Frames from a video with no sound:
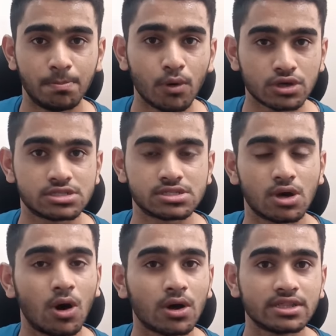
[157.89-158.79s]
books
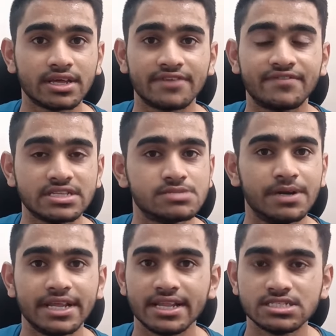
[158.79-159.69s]
or the reference
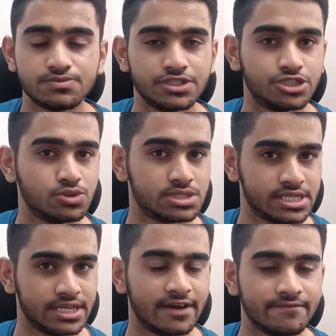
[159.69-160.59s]
materials which you
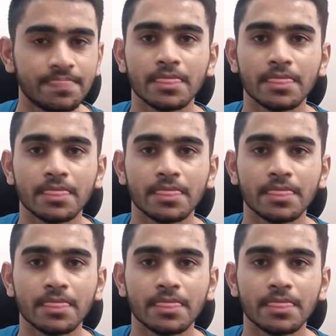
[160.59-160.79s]
see now.